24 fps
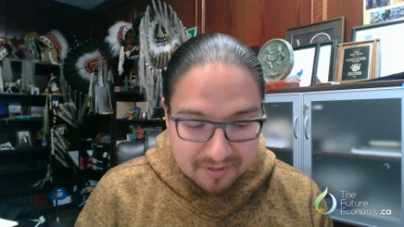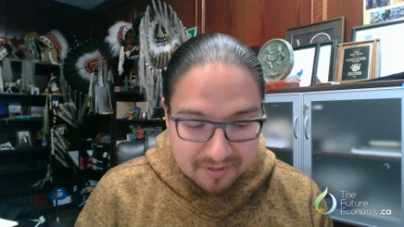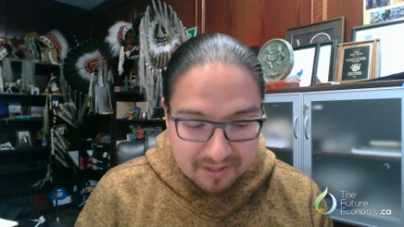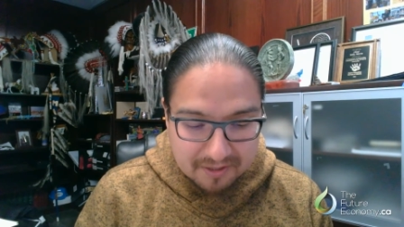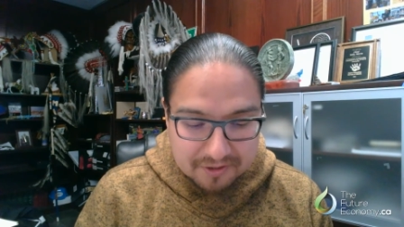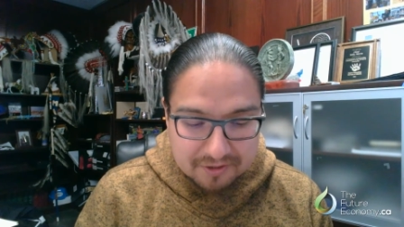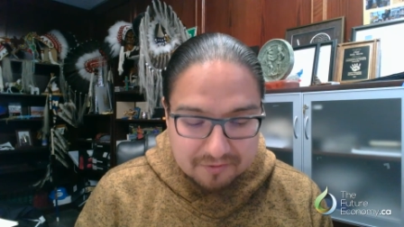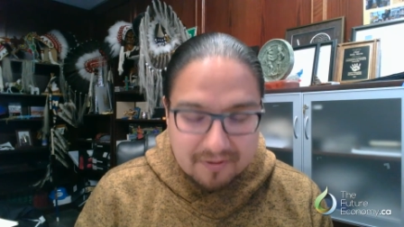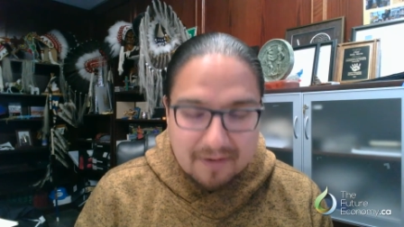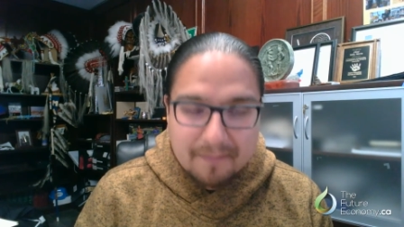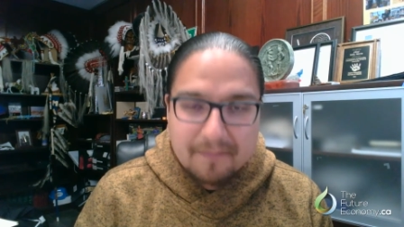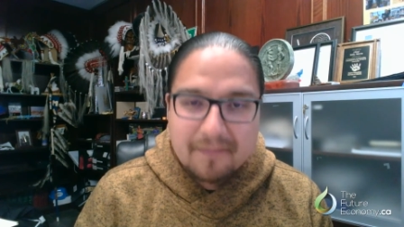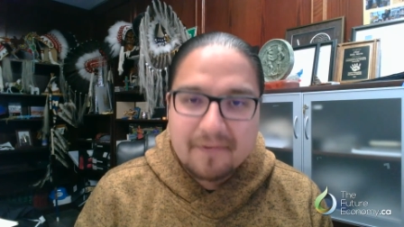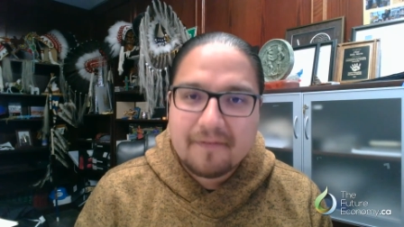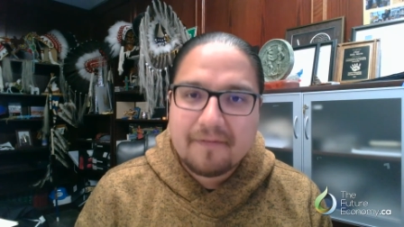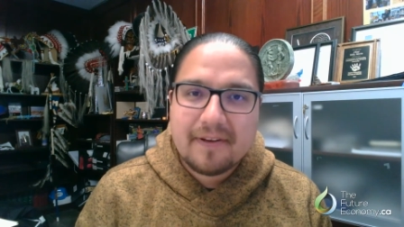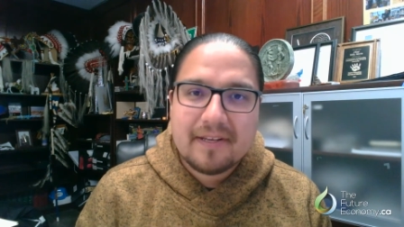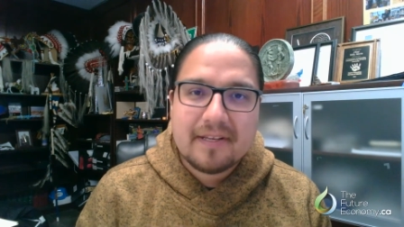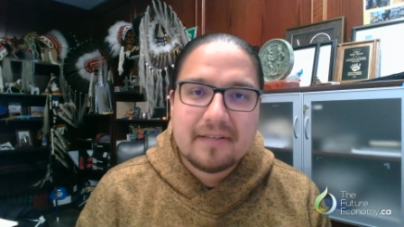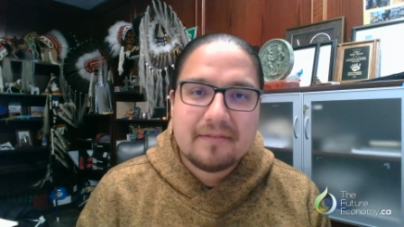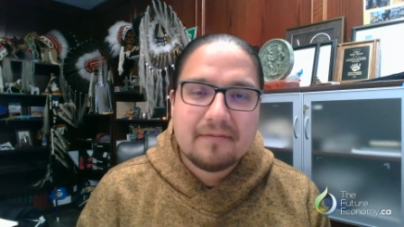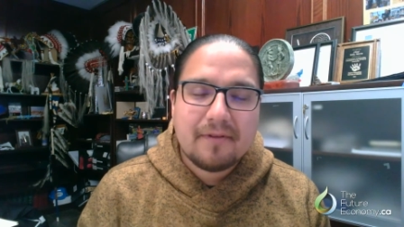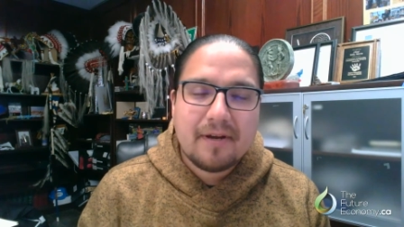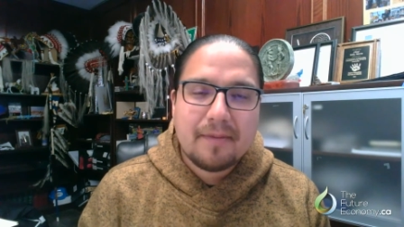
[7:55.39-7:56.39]
production rep-
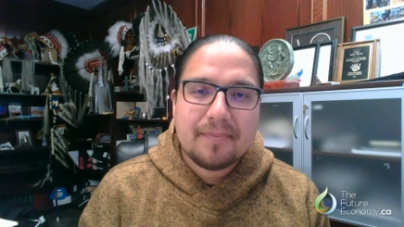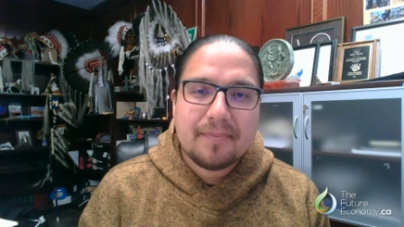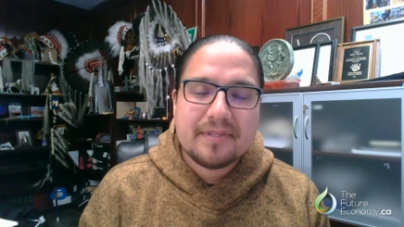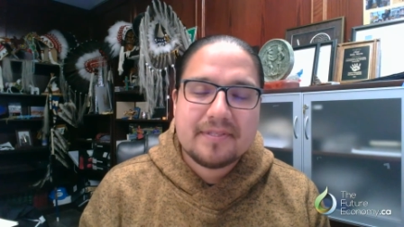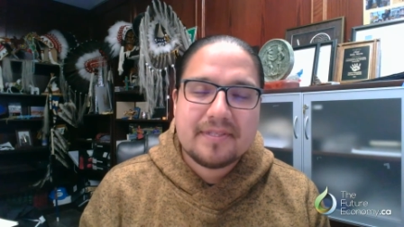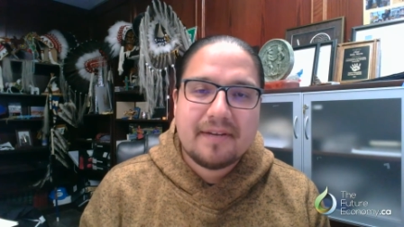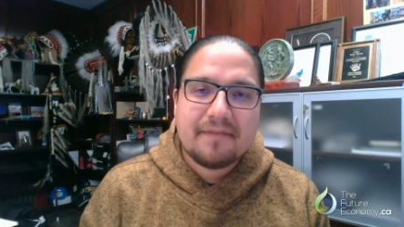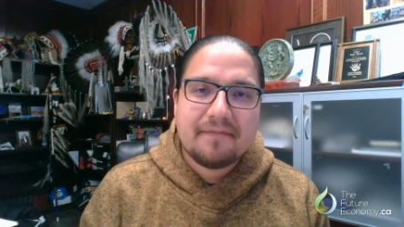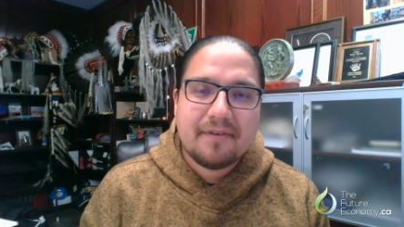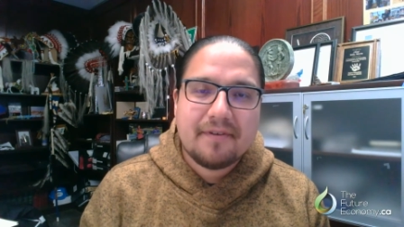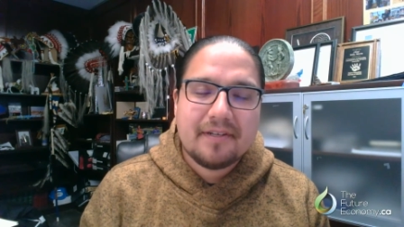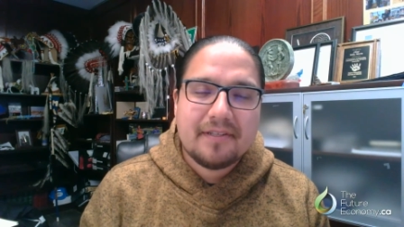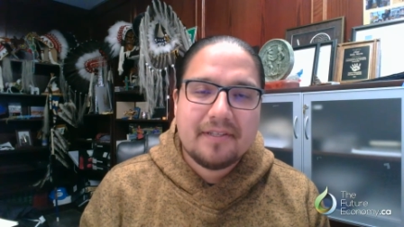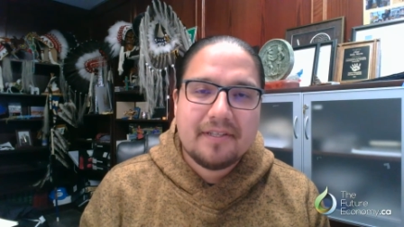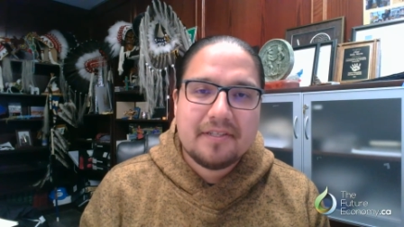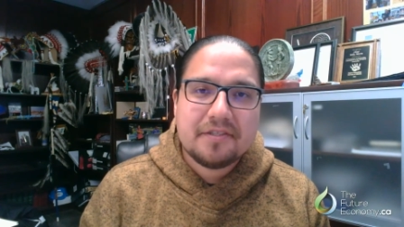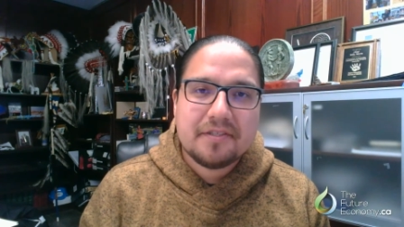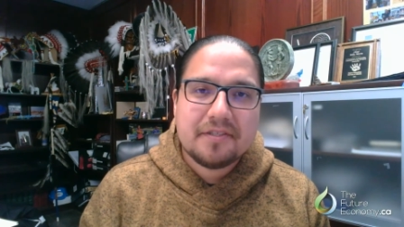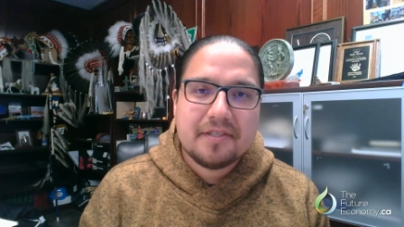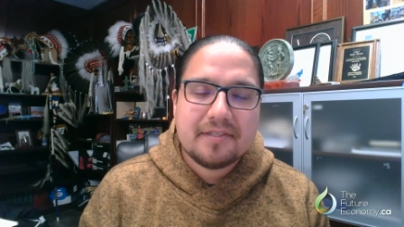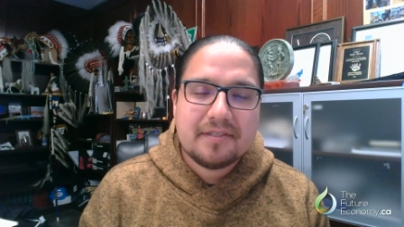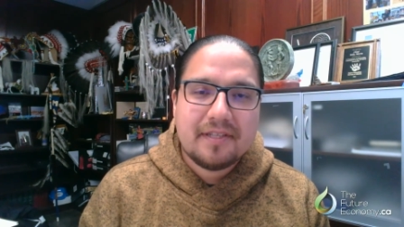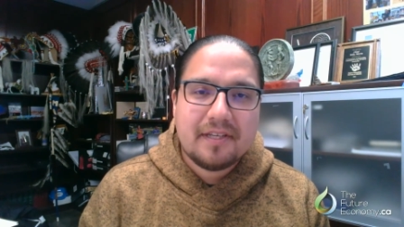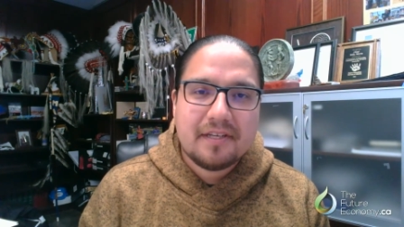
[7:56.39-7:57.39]
represent for
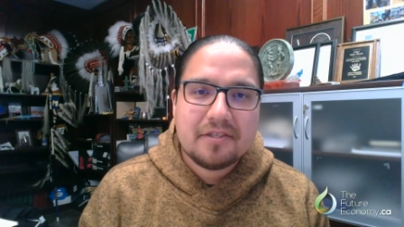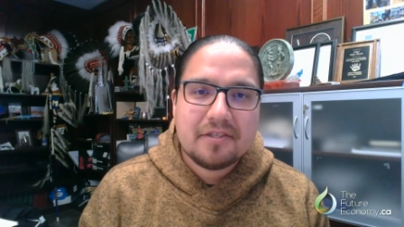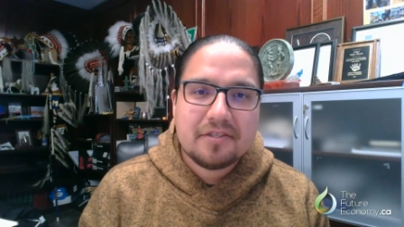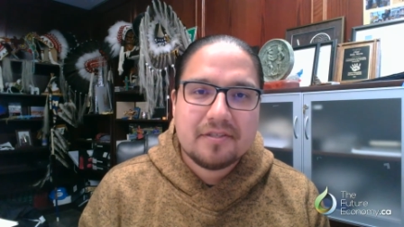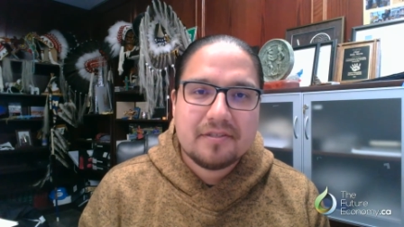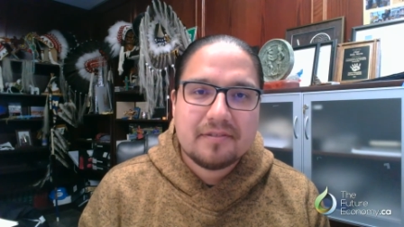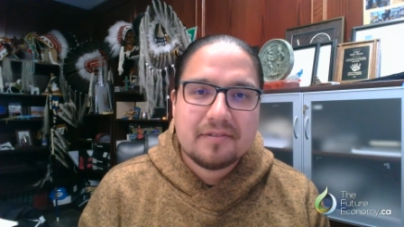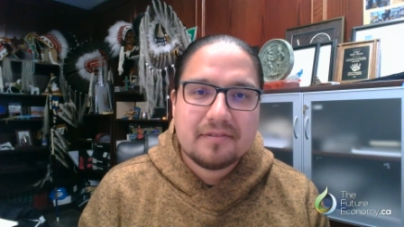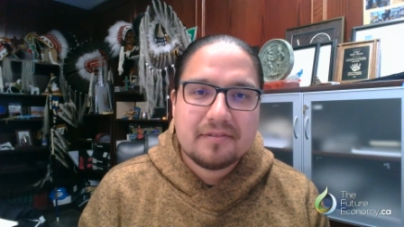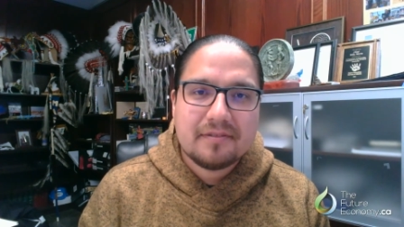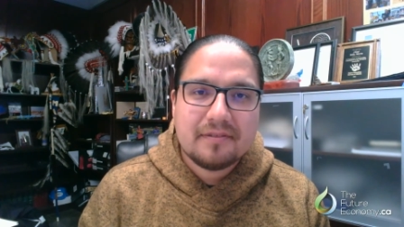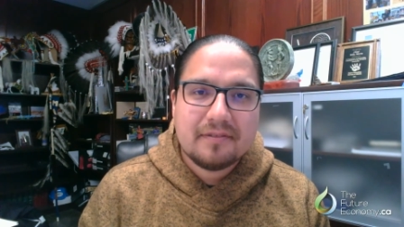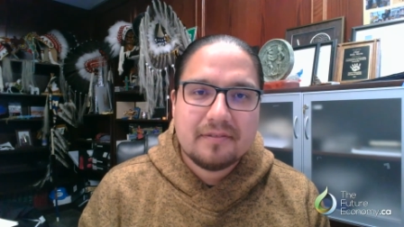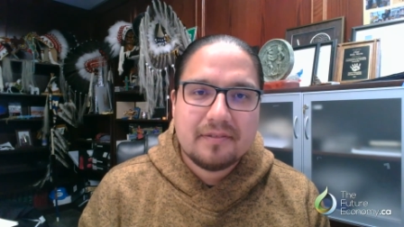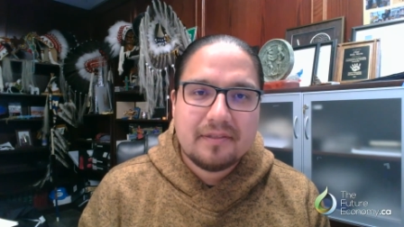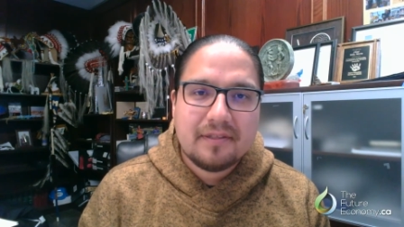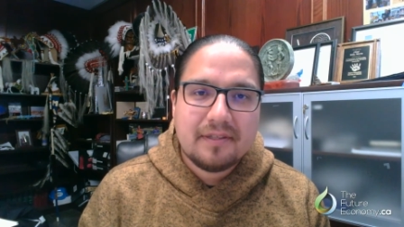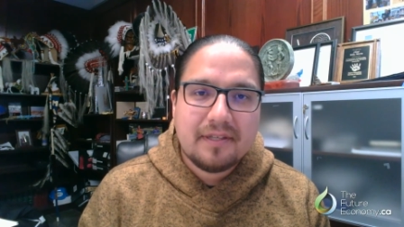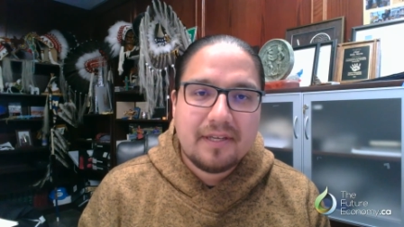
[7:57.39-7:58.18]
indigenous nations?